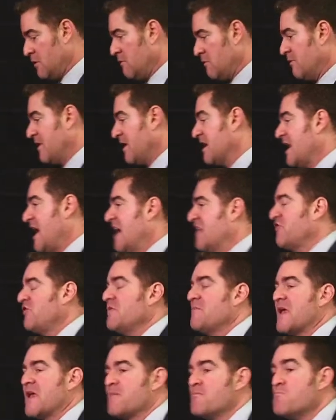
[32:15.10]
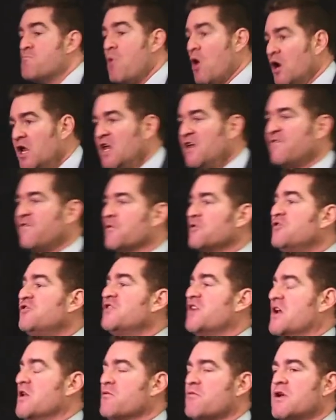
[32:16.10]
And they could actually make money for
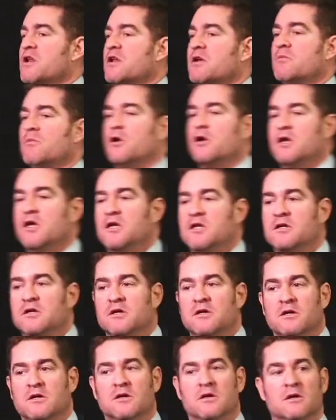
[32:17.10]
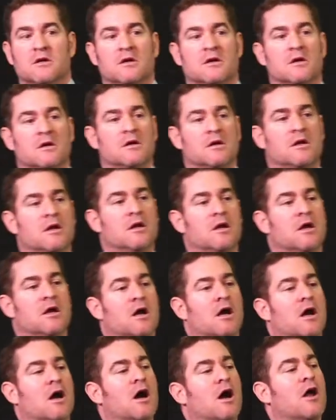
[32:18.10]
generating money in
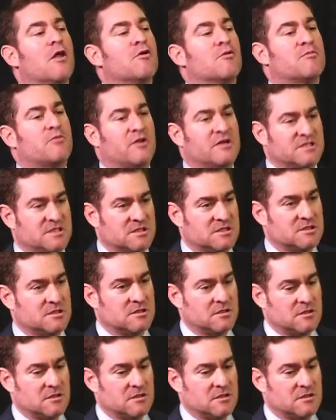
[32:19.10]
other places.